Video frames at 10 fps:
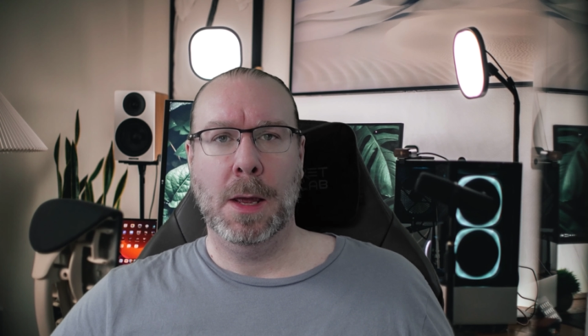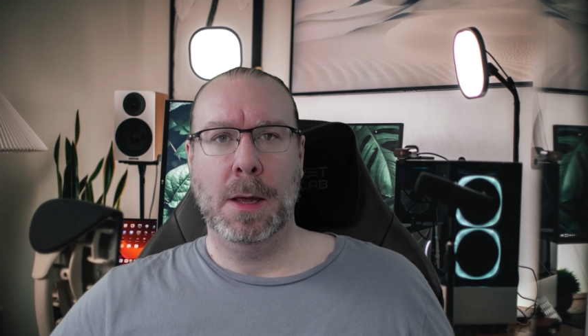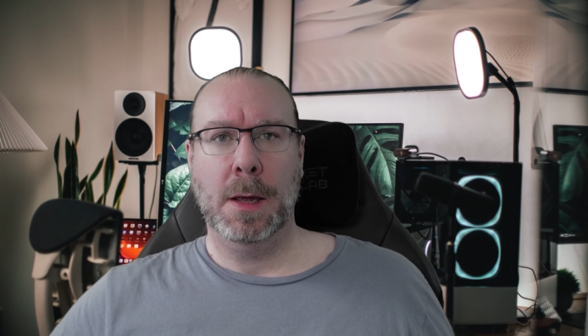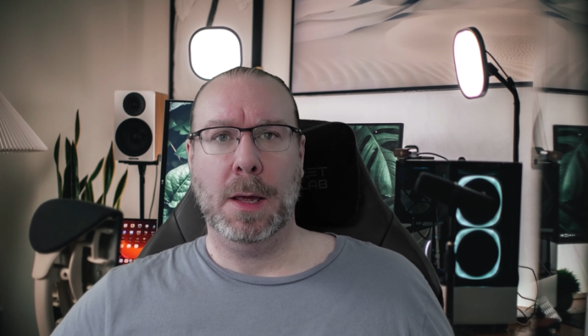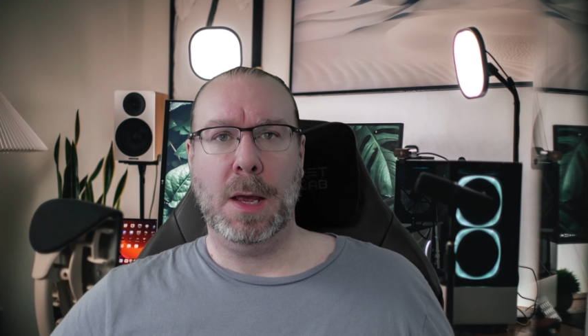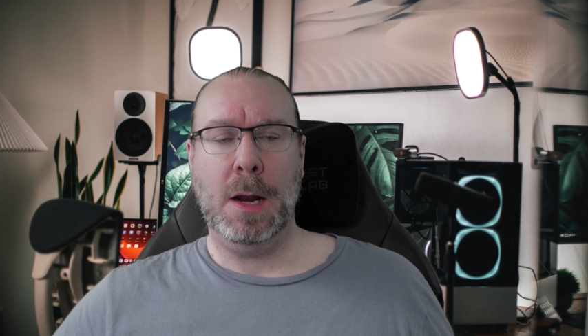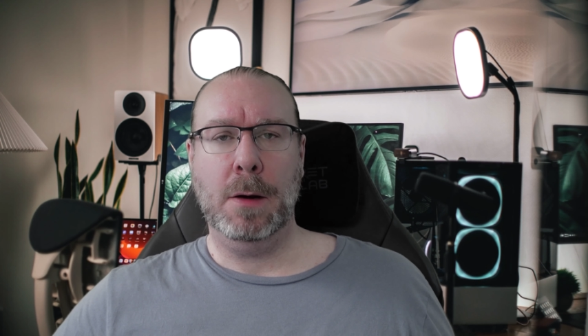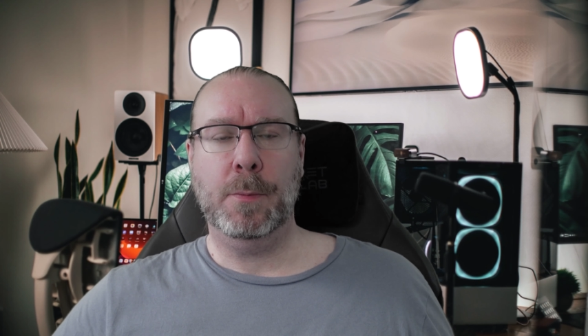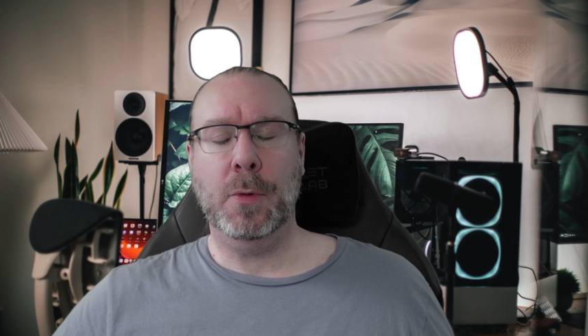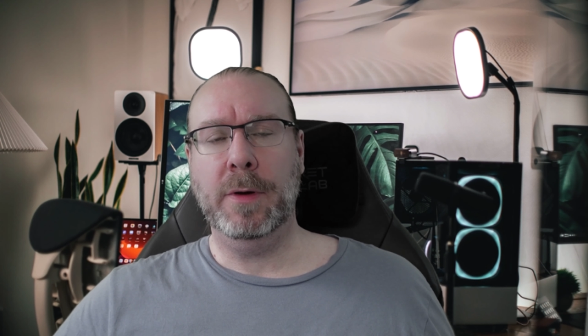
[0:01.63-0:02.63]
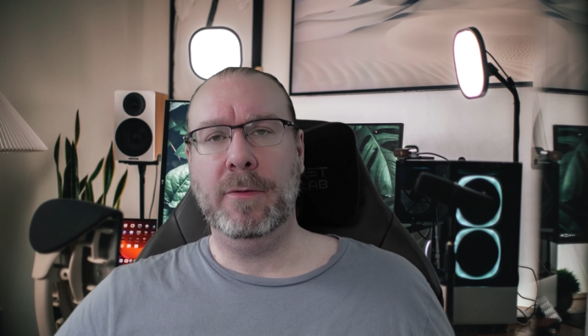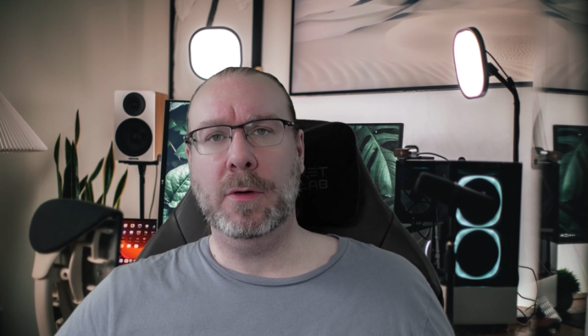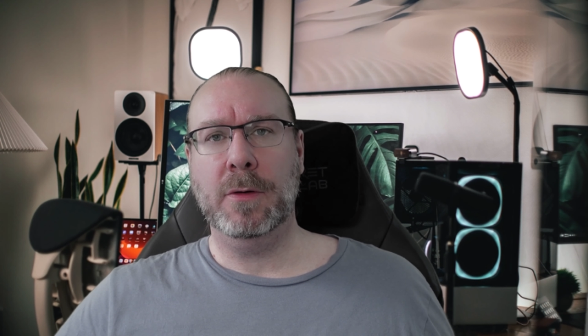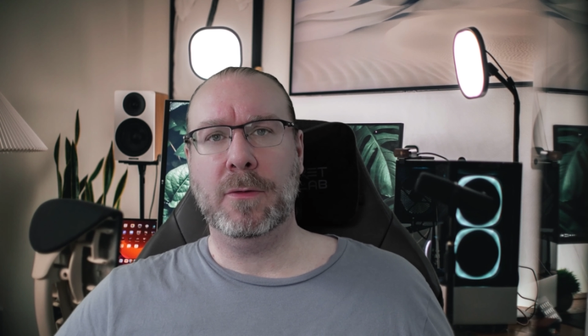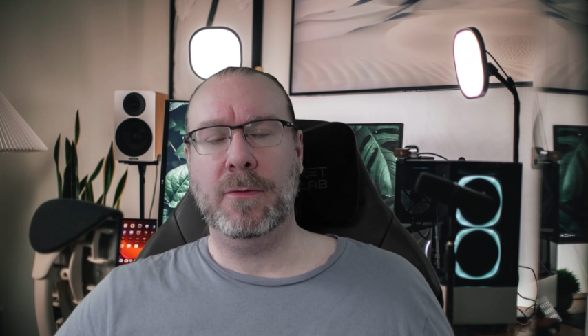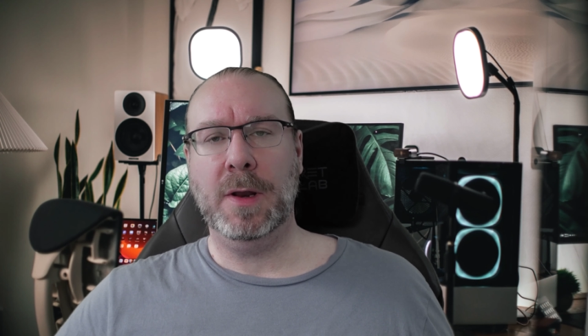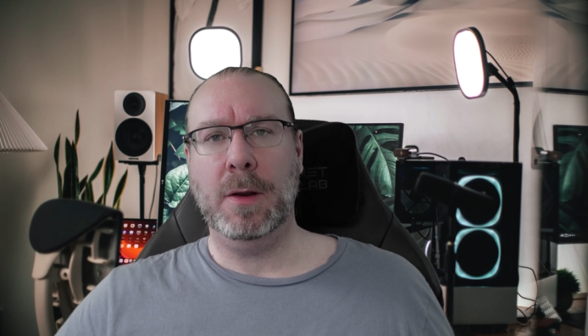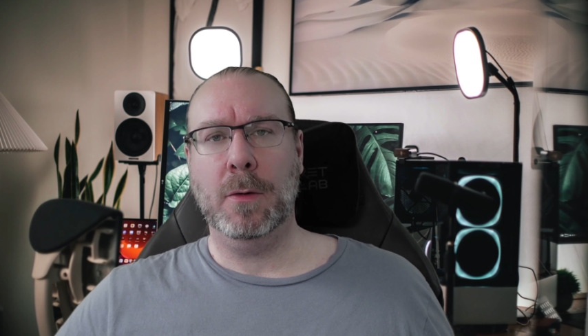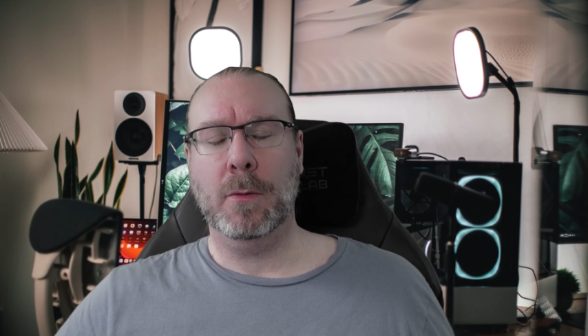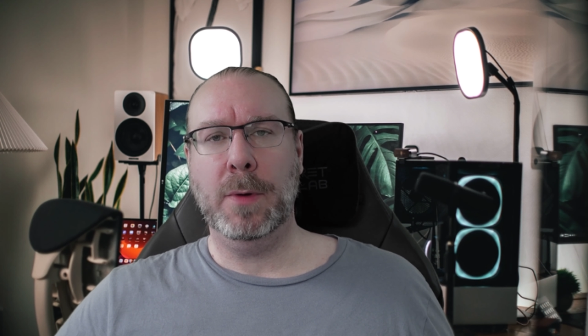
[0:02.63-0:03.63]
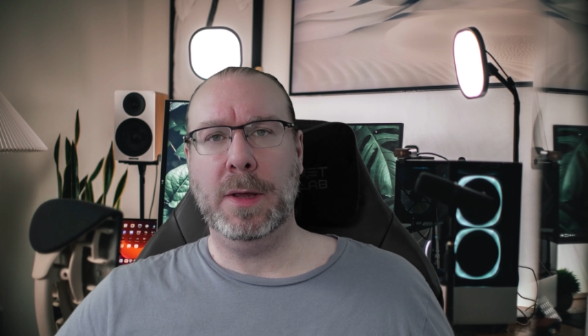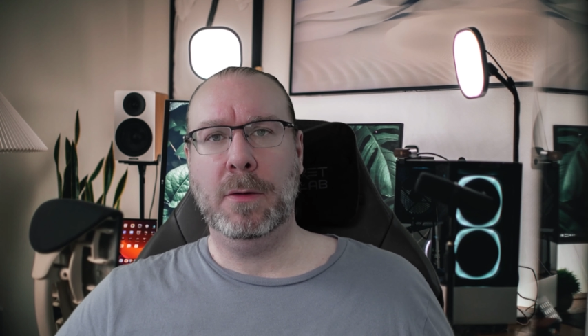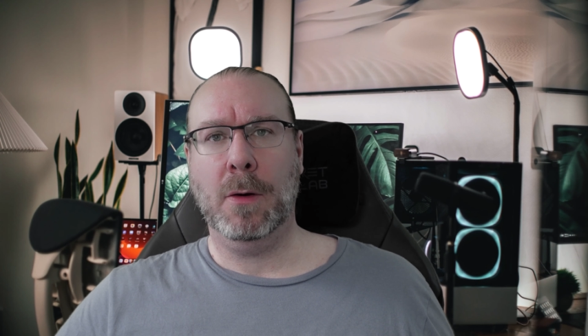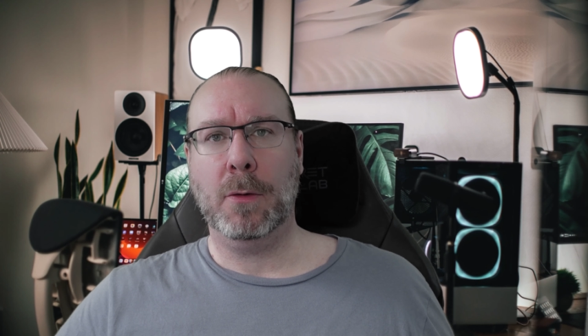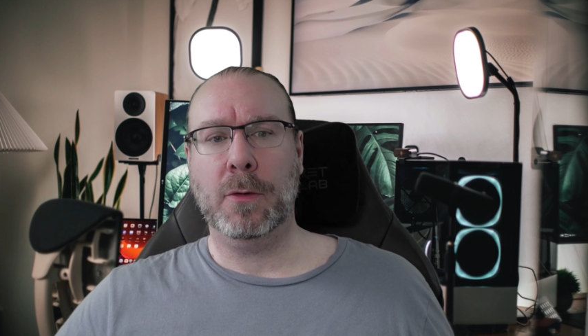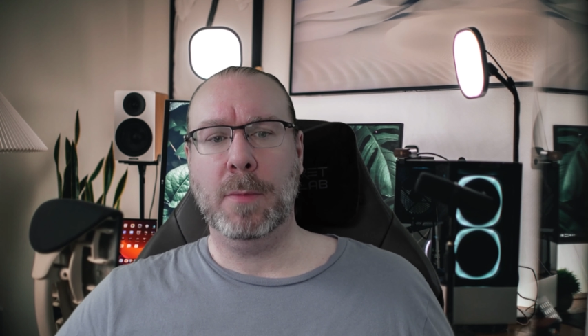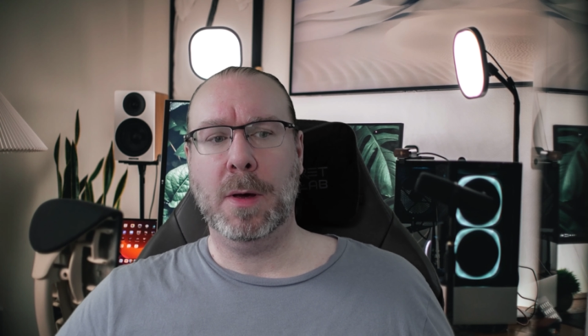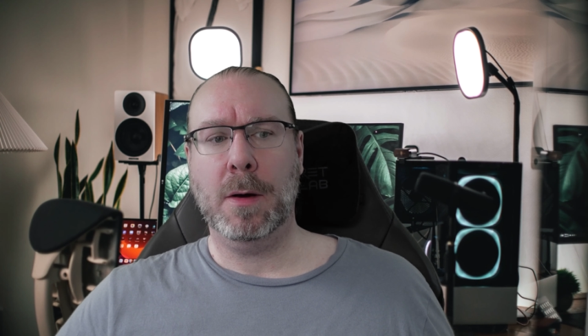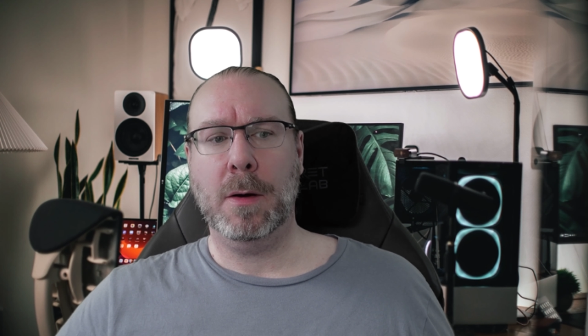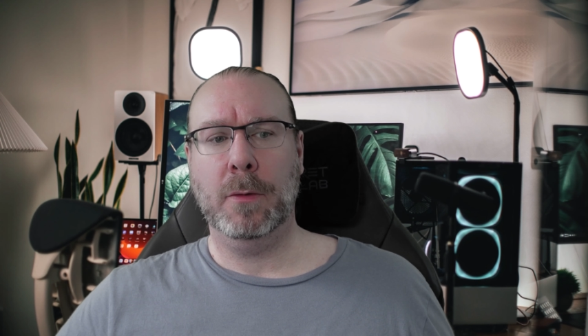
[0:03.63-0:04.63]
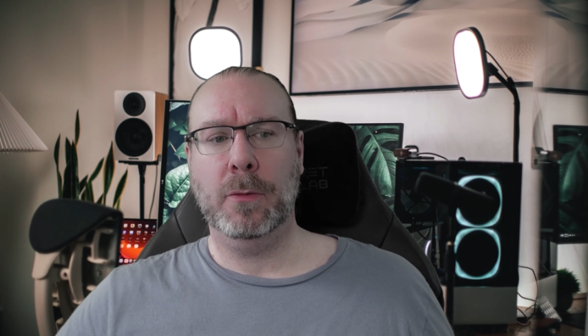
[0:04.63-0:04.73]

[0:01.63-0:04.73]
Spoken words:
In a previous video we talked about